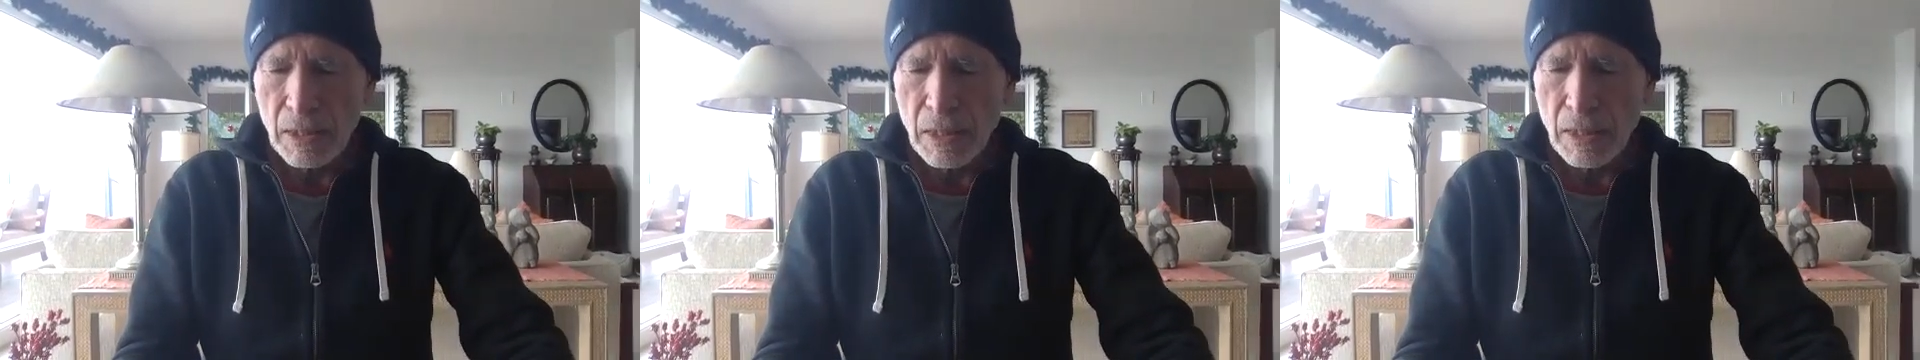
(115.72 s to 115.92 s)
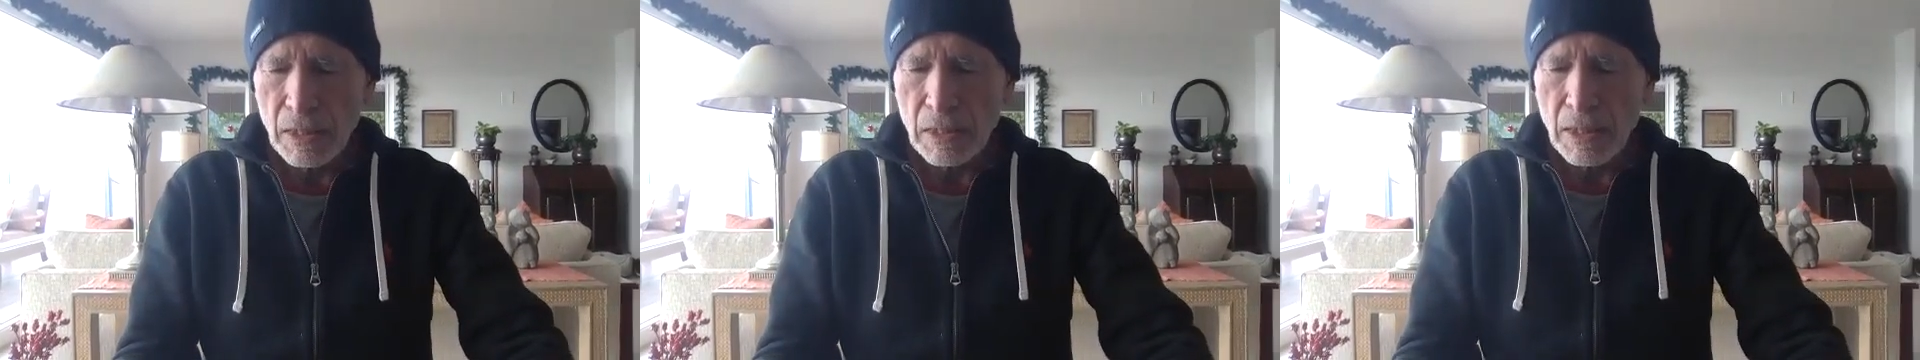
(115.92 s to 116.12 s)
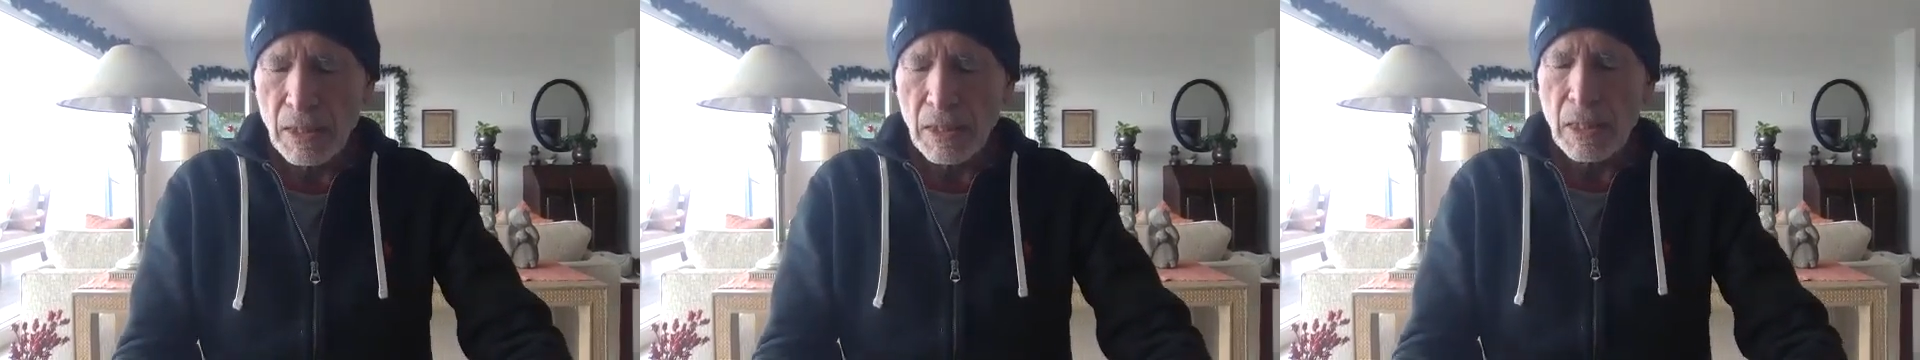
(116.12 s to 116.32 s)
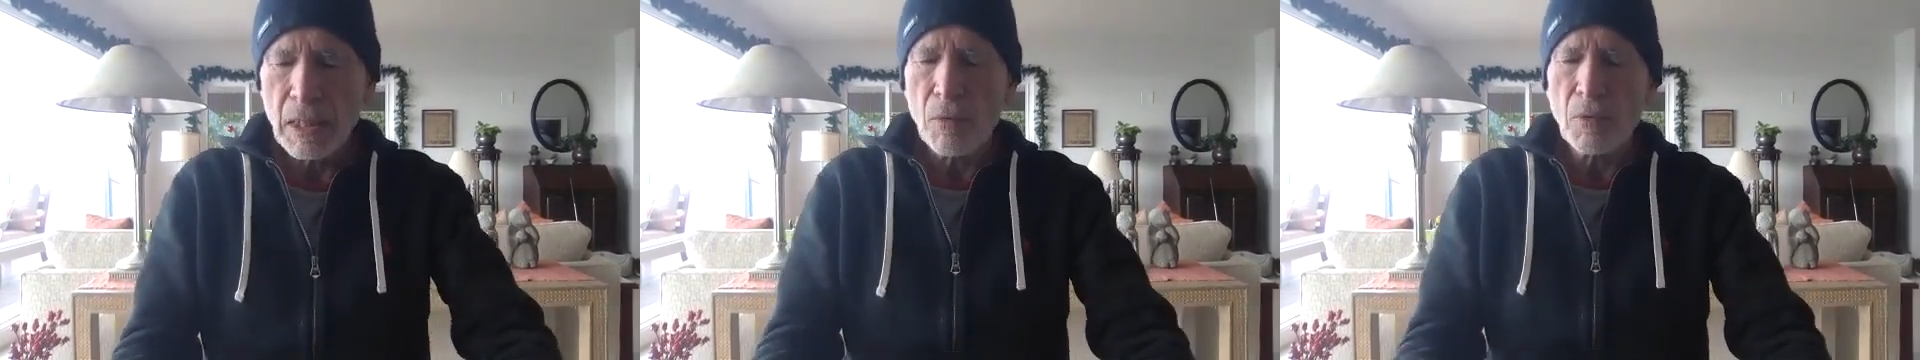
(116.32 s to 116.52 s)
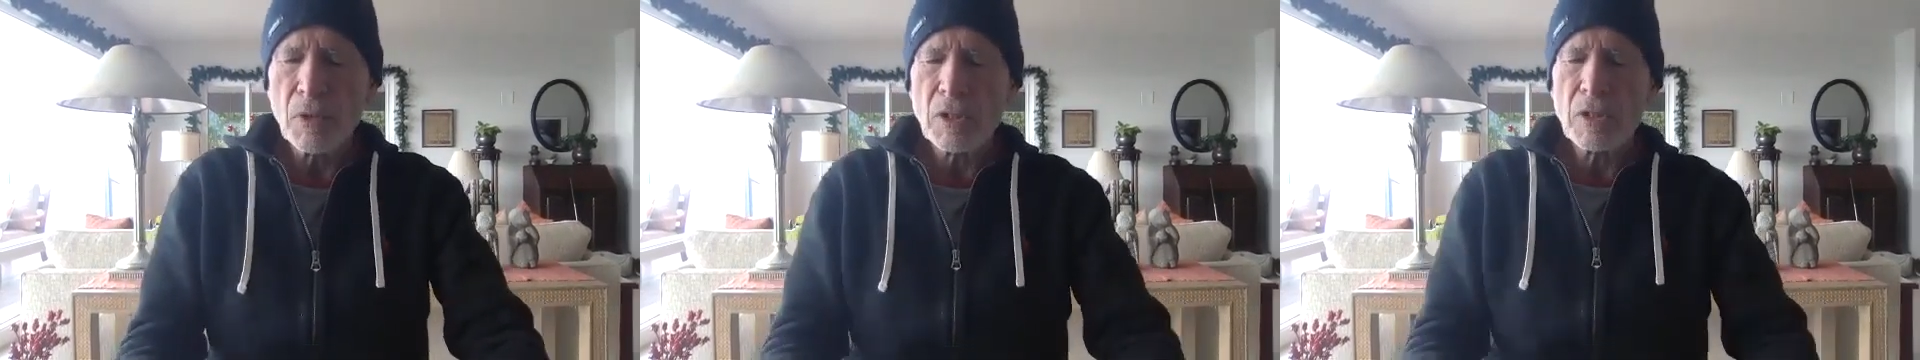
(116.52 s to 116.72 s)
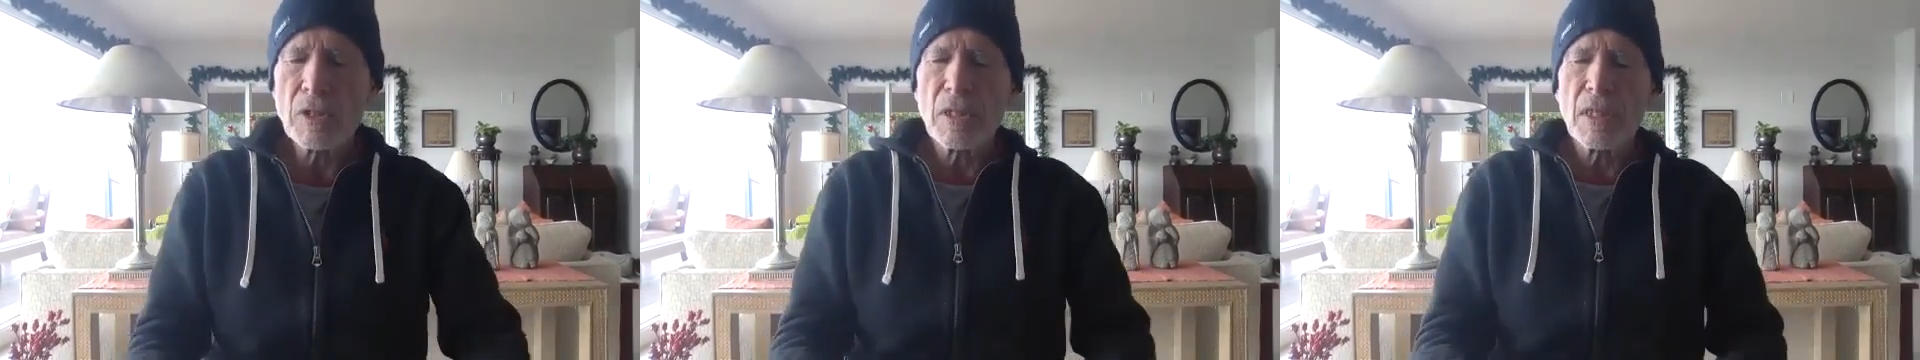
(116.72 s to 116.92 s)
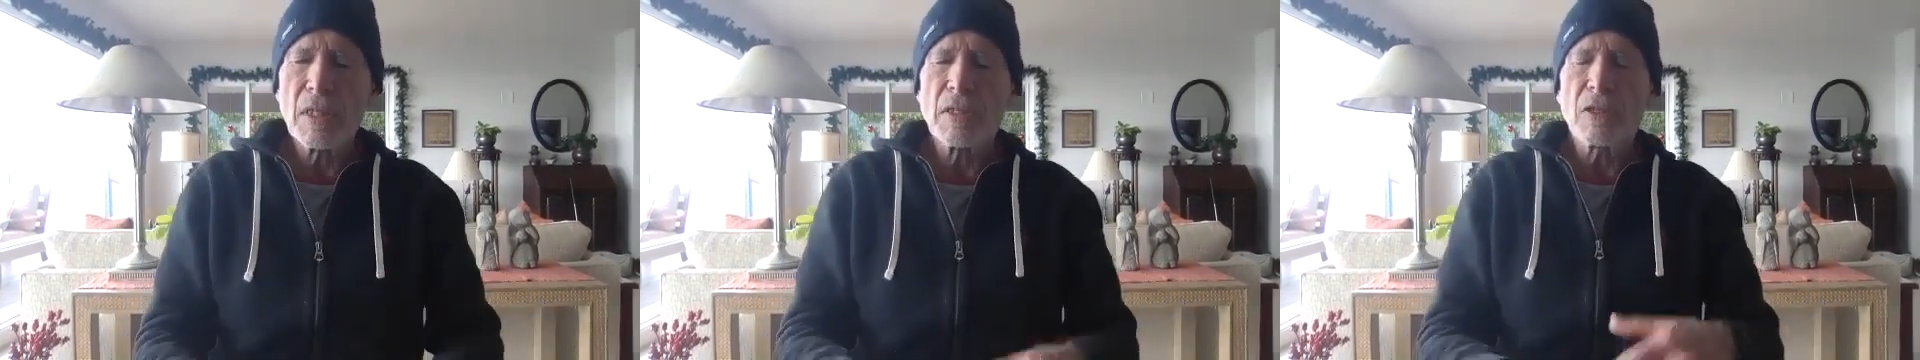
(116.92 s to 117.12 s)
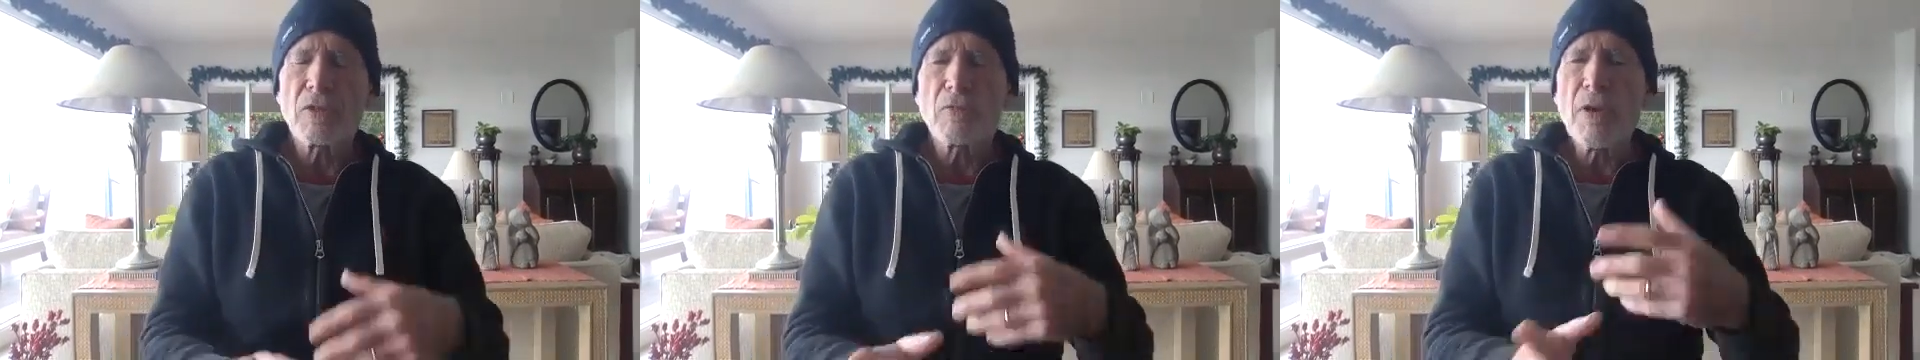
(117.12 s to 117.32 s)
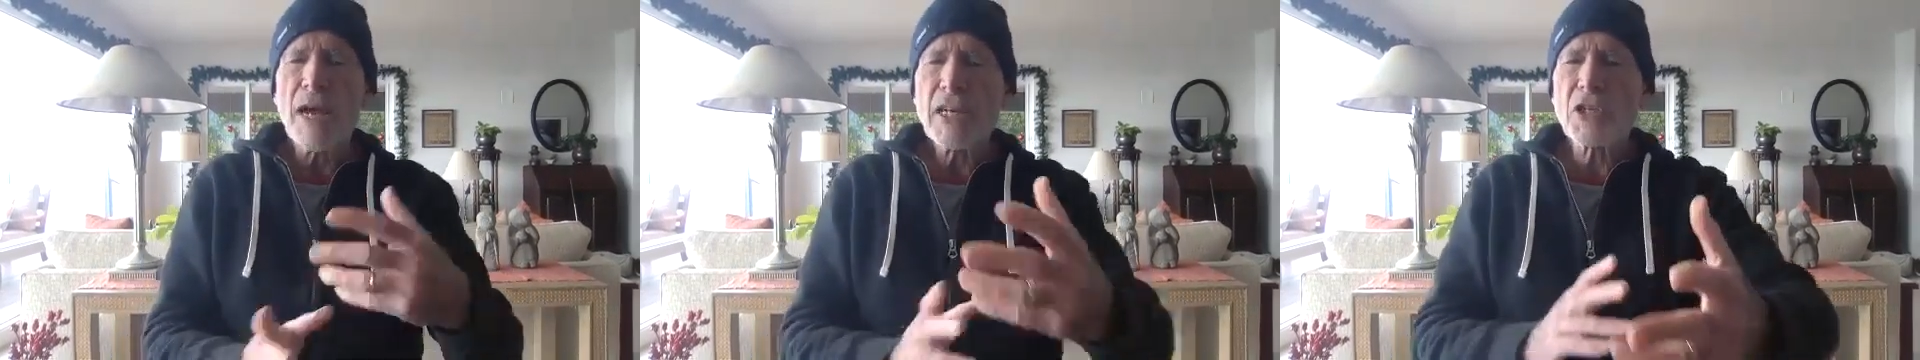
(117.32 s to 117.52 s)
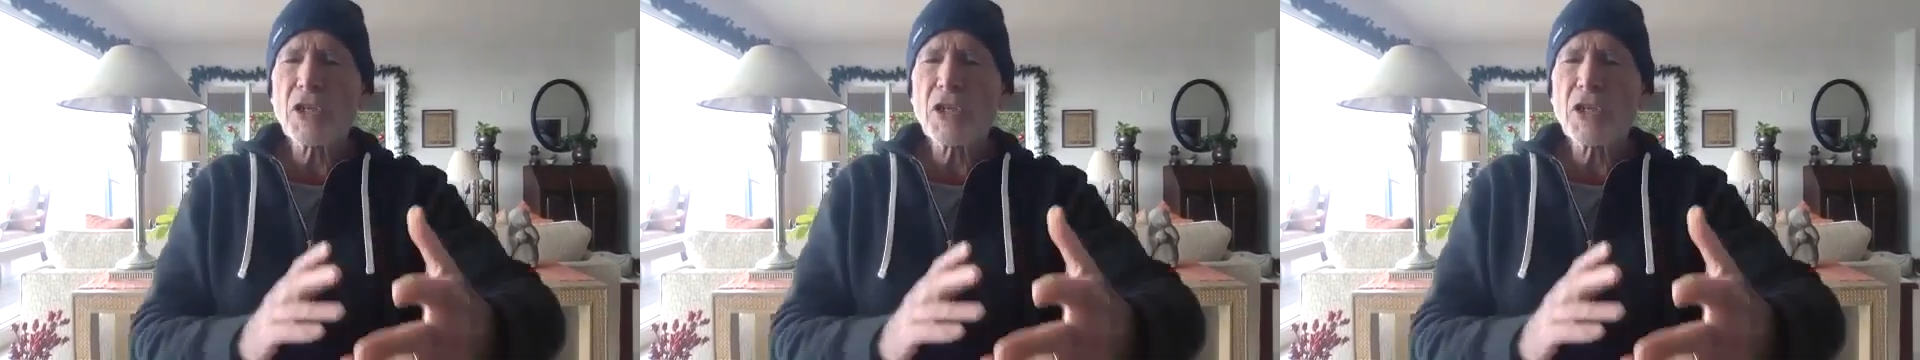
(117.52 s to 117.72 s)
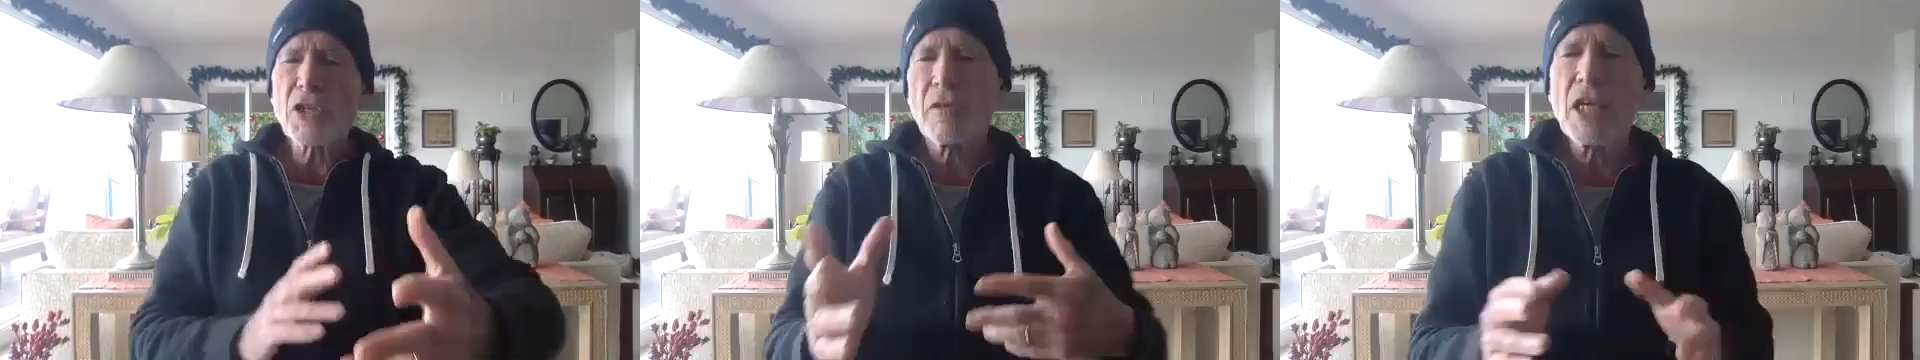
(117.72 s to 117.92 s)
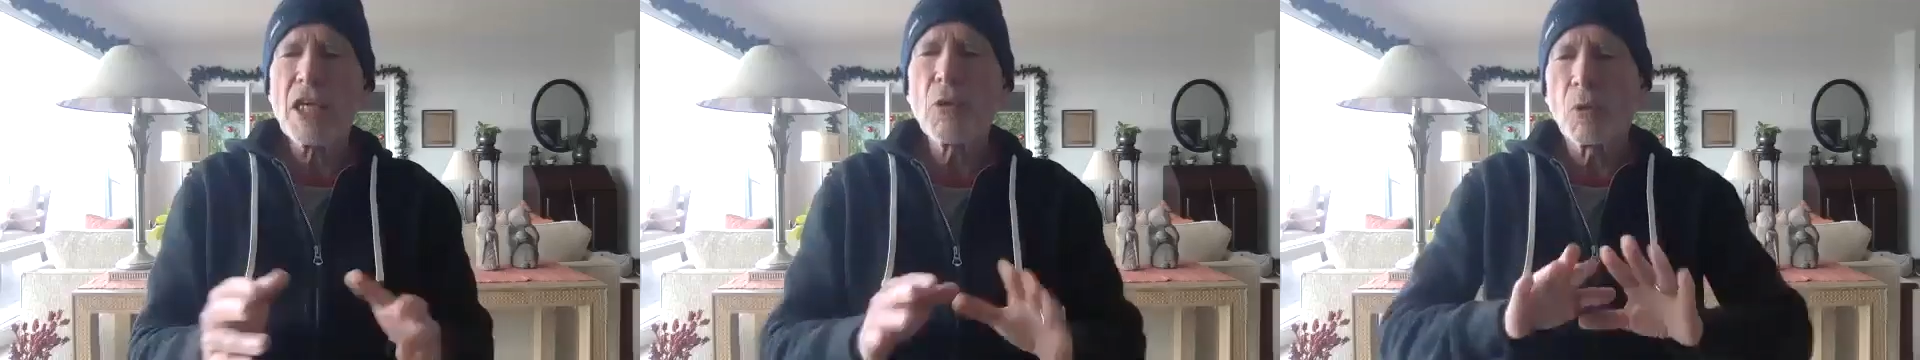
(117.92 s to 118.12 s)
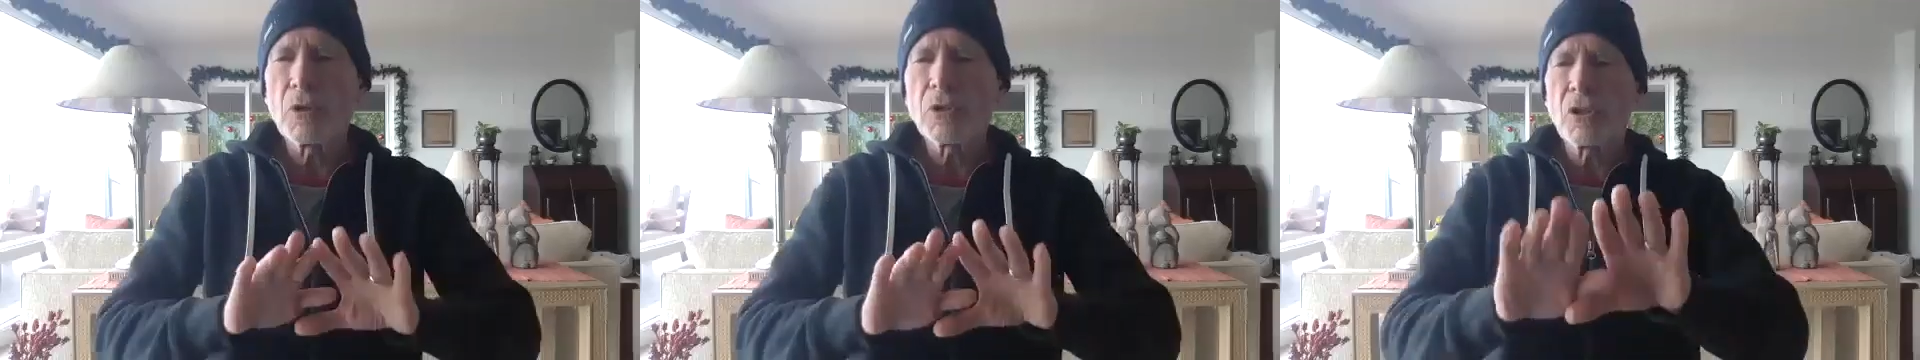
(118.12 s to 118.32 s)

it's the directions are equal.